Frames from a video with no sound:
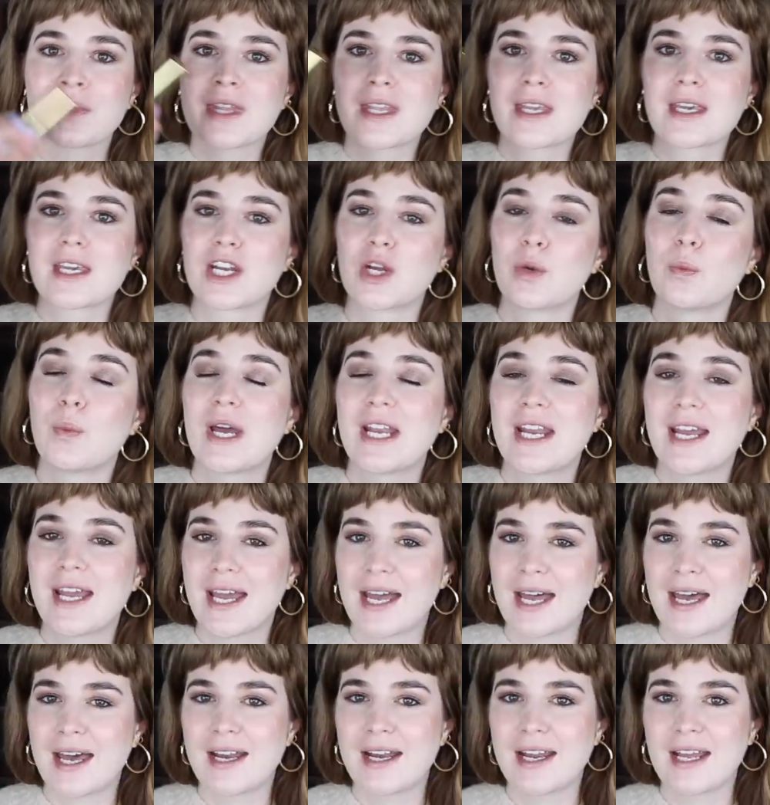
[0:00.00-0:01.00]
And I went
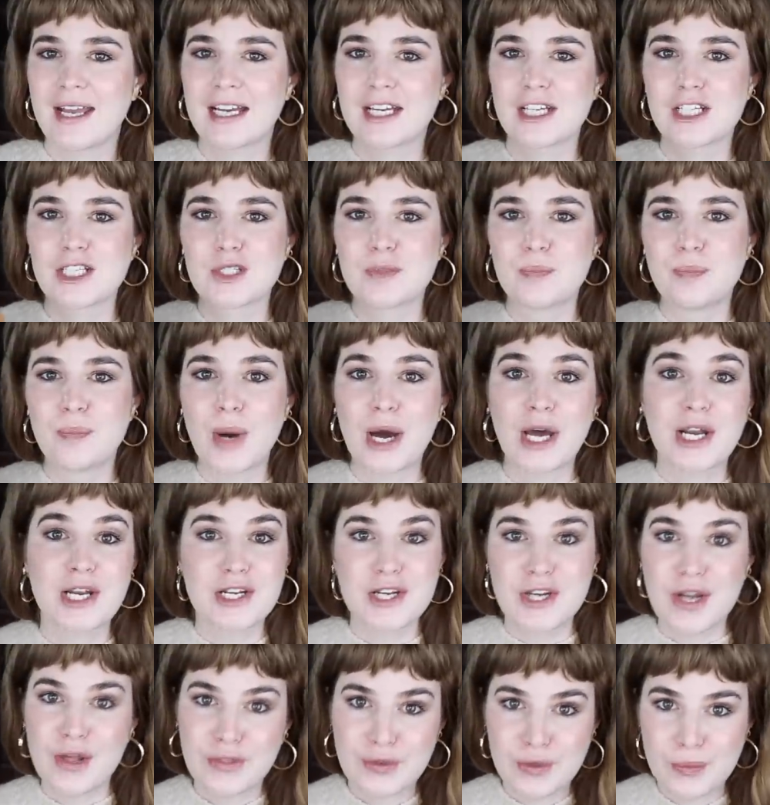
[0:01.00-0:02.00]
ahead and bought
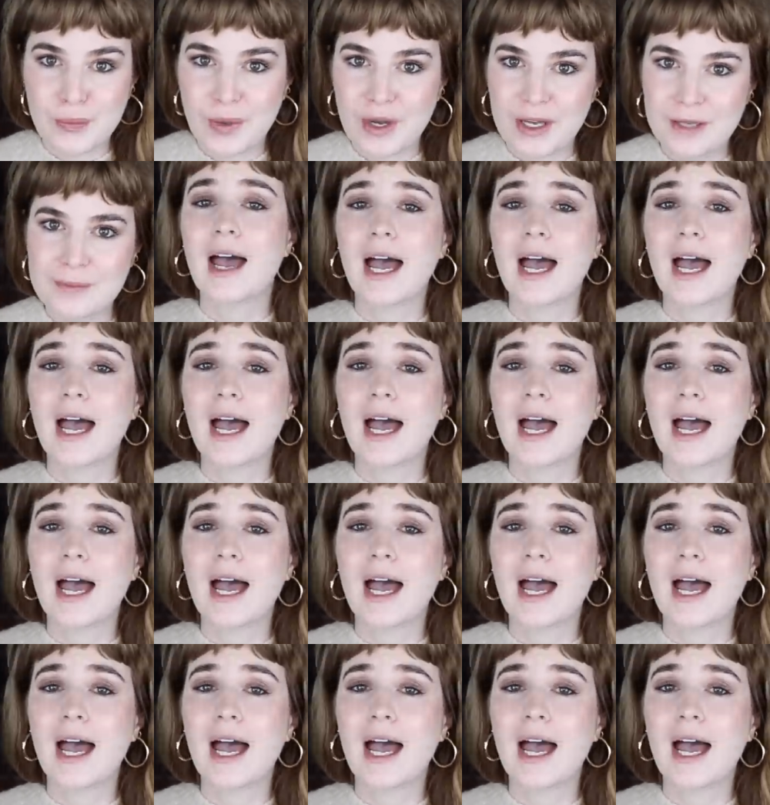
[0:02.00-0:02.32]
another one.